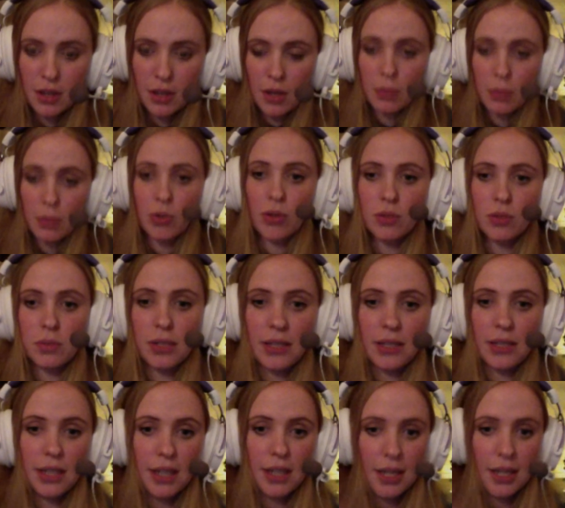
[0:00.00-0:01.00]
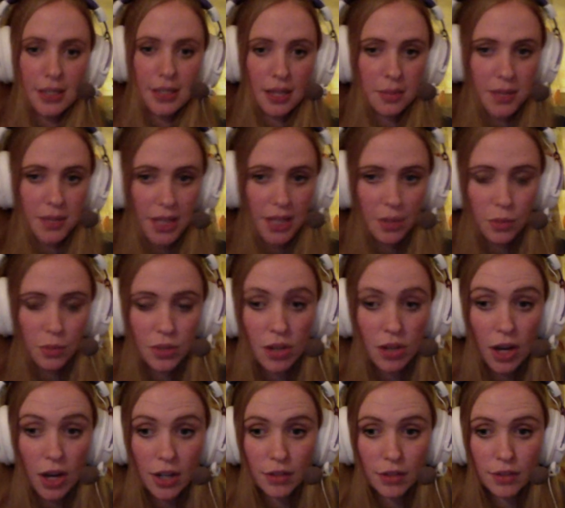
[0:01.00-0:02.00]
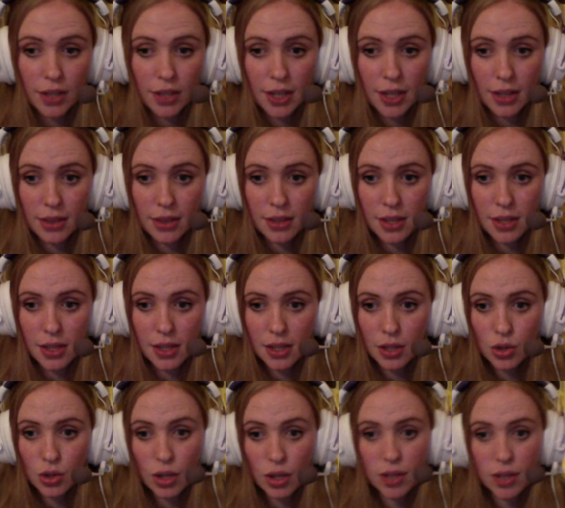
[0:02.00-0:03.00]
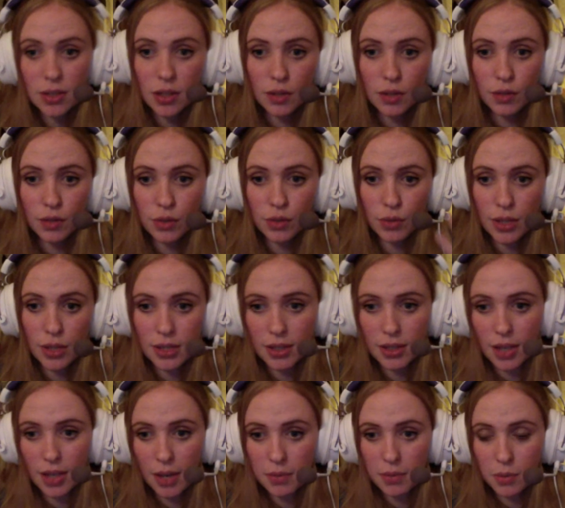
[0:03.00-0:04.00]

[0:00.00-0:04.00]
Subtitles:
but ultimately, as Adam said, it was kind of like the trendsetter for the rest of the games.